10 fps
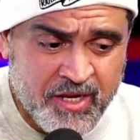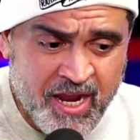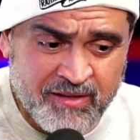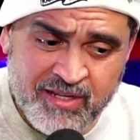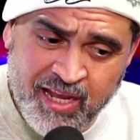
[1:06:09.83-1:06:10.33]

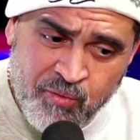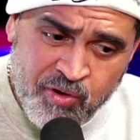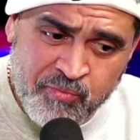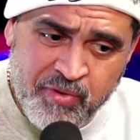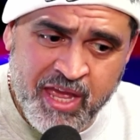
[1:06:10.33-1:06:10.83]
I was like, I
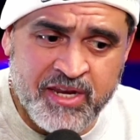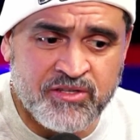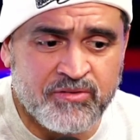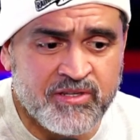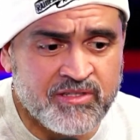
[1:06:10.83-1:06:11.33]
want to
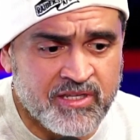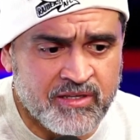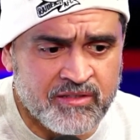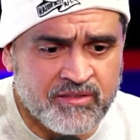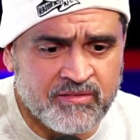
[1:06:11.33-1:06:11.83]
manage you. He
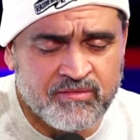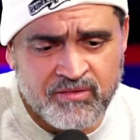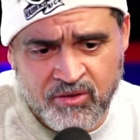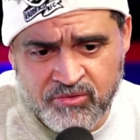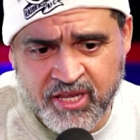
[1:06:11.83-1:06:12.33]
said,
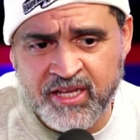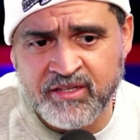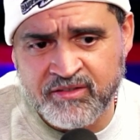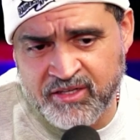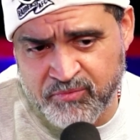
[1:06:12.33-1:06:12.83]

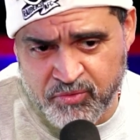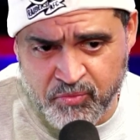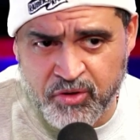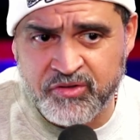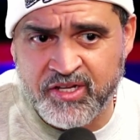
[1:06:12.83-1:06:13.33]
okay, and we
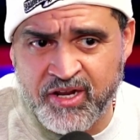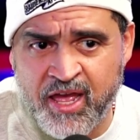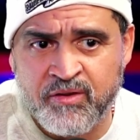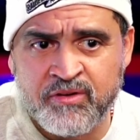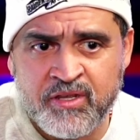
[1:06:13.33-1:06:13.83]
worked it
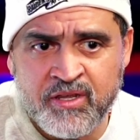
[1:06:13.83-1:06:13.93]
out.